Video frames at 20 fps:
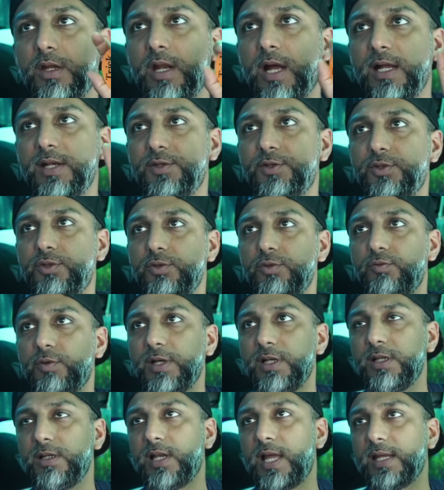I do
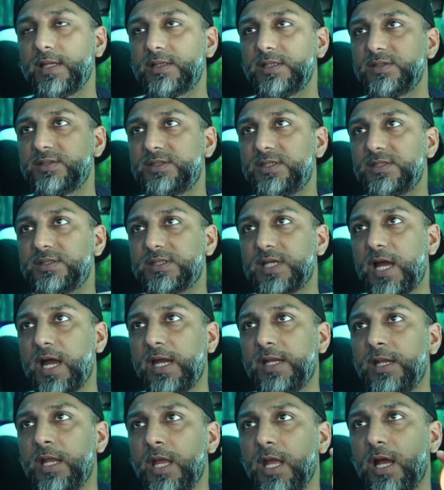really like this
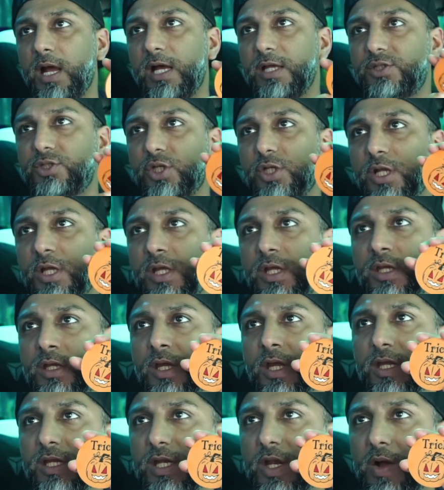design. I should have,
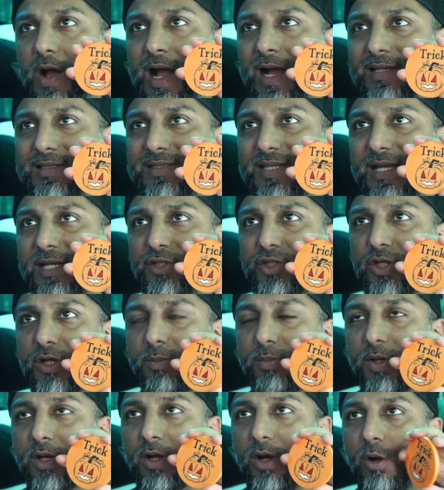you know, hindsight, I should have
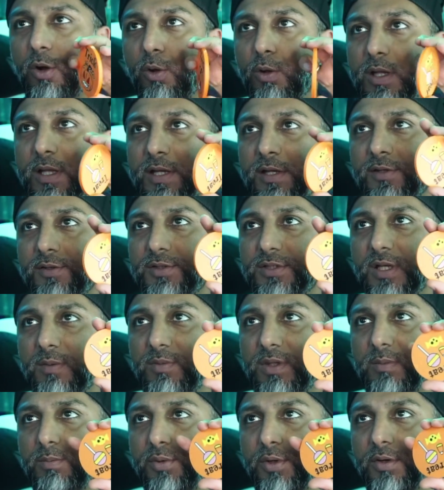put a hole in it or
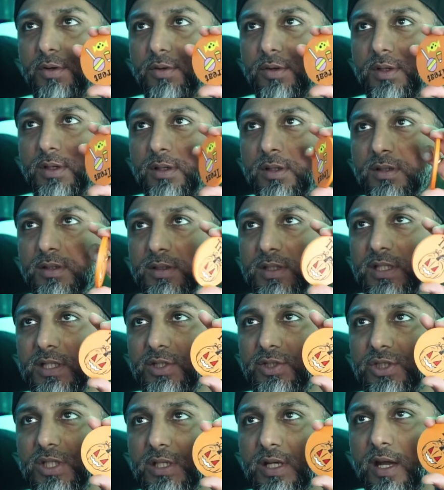something, put it on a
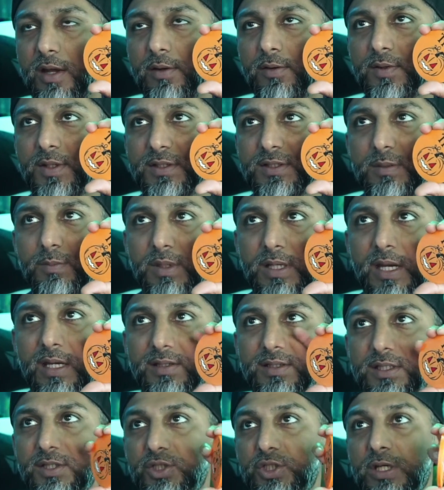keychain. I don't know, that's a big
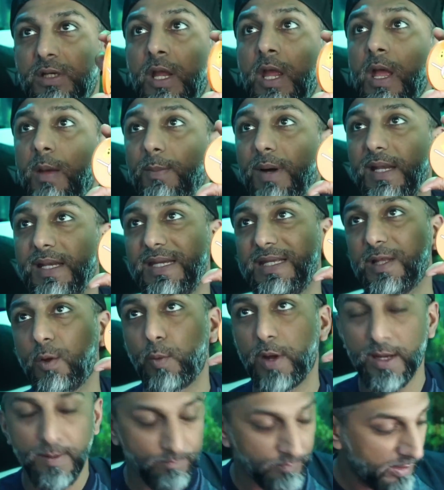ass keychain. But either
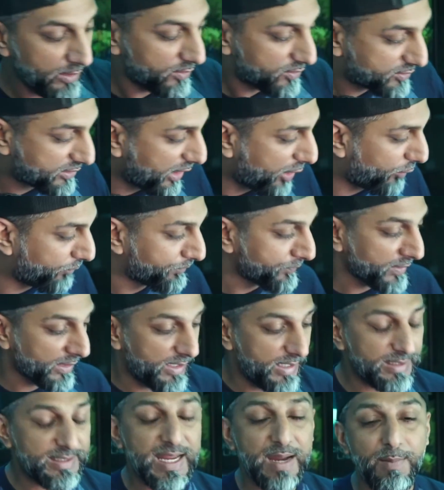way, so
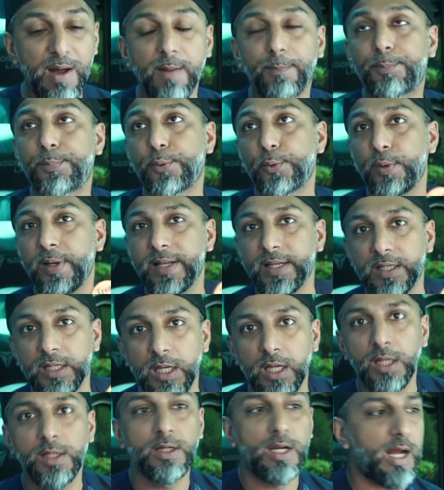it came out pretty
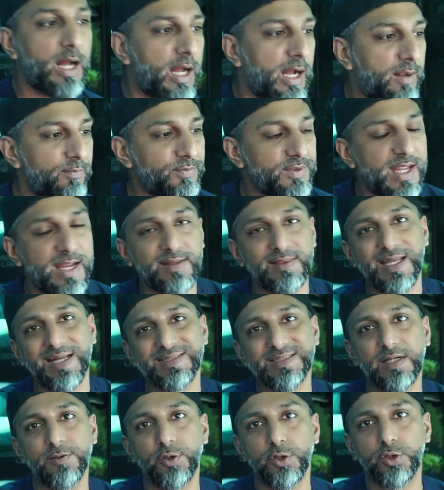good. Uh, and
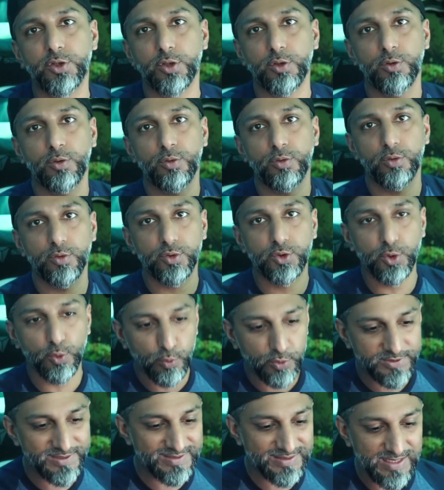that's how you do dual
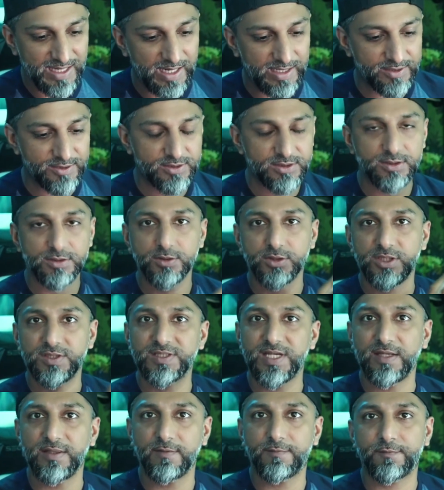designs,
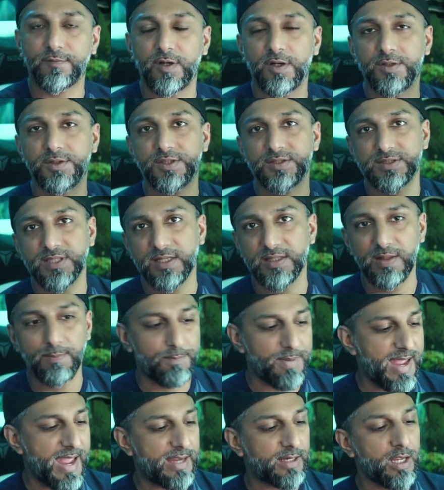design the front, design the
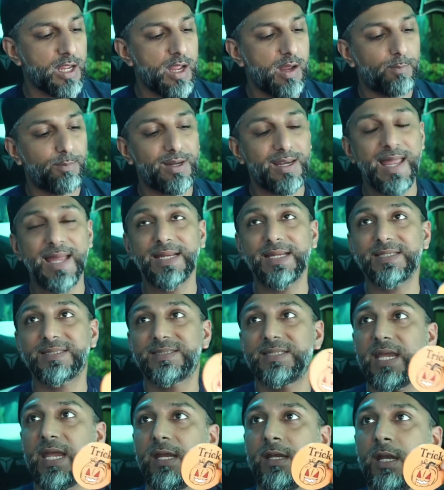back. But like I
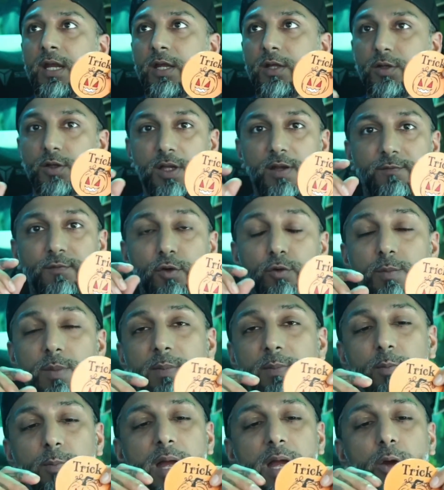said, if you
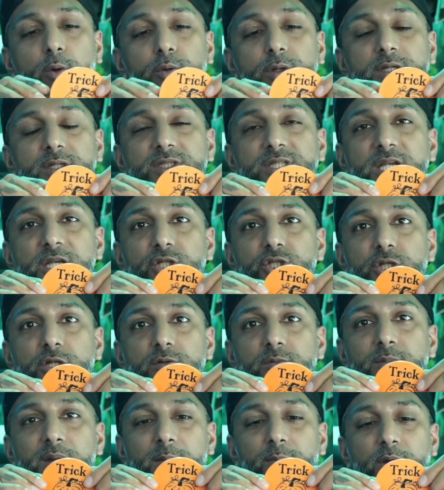remember my orientation,
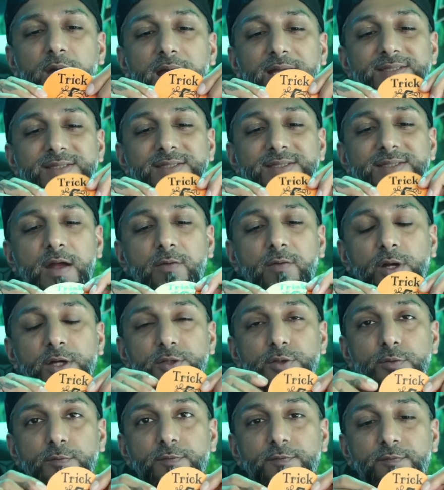remember I said I wanted
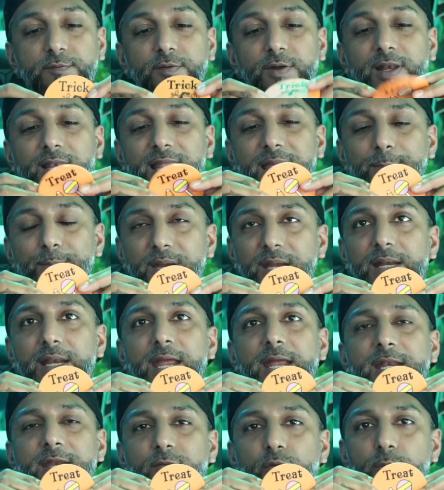to flip it
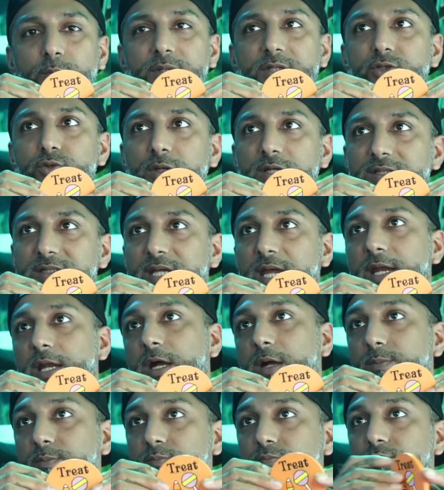and it will be straight side
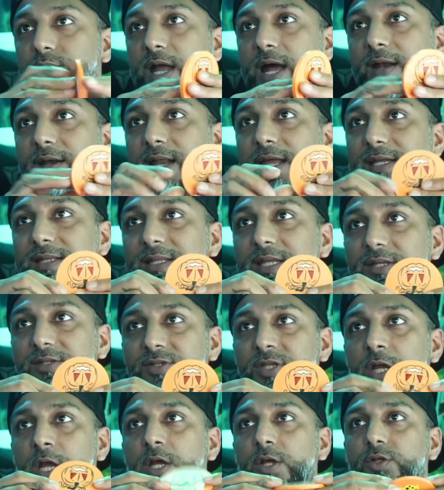up, not like
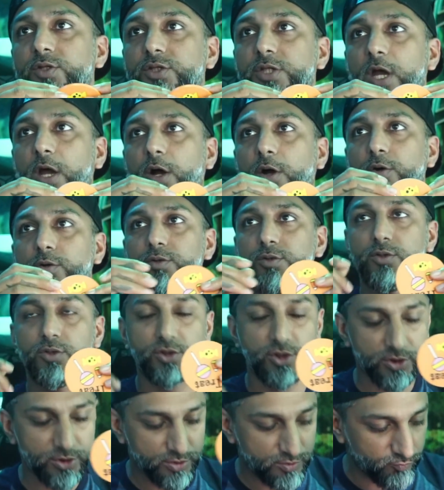this. So you
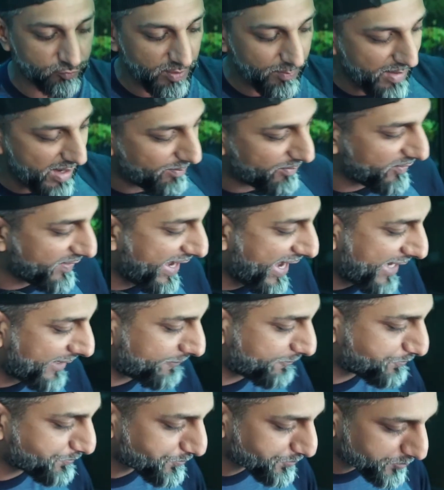just remember that
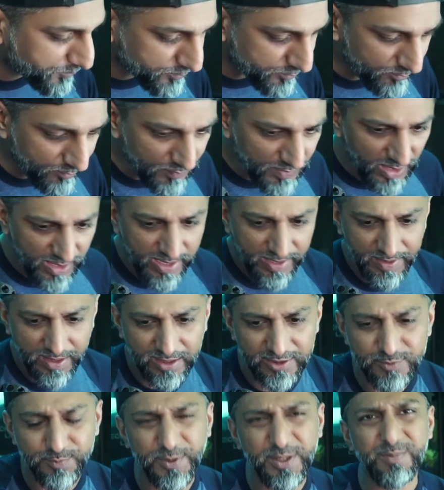and uh,
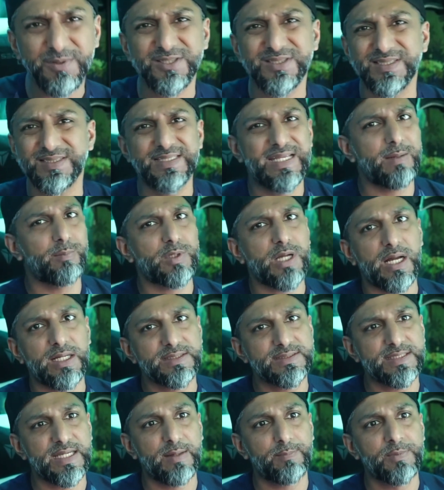it's pretty much the same
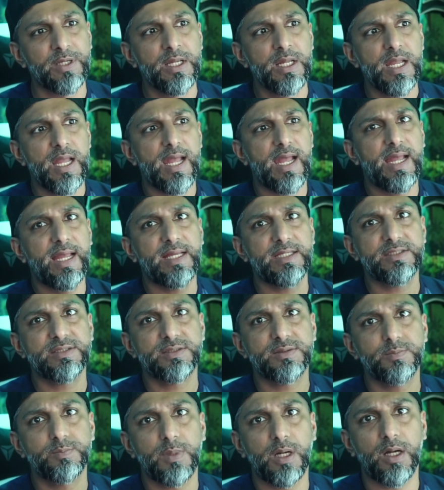concept
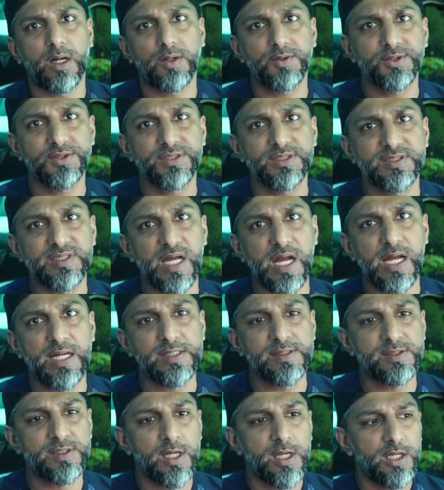as my other
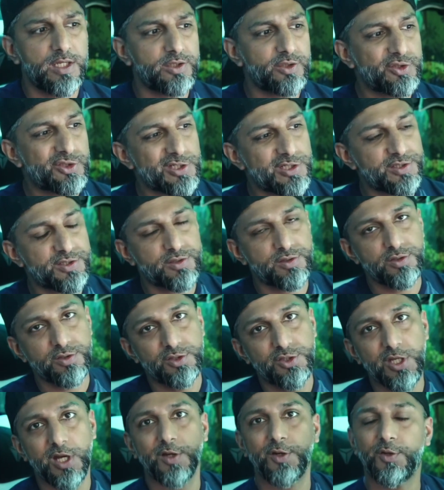designs. It's just
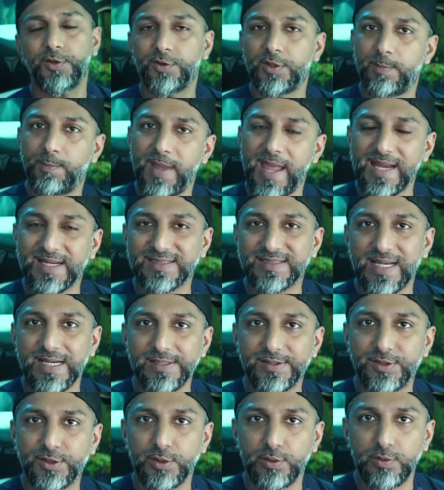done on the
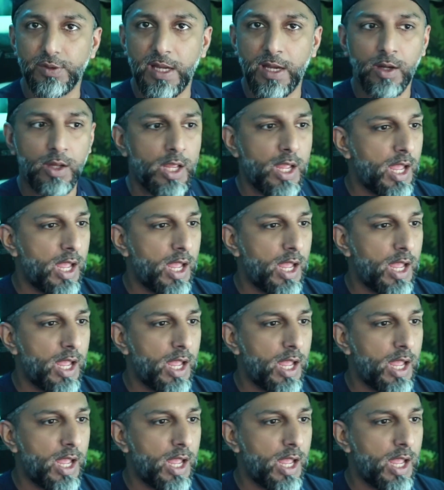backside too now.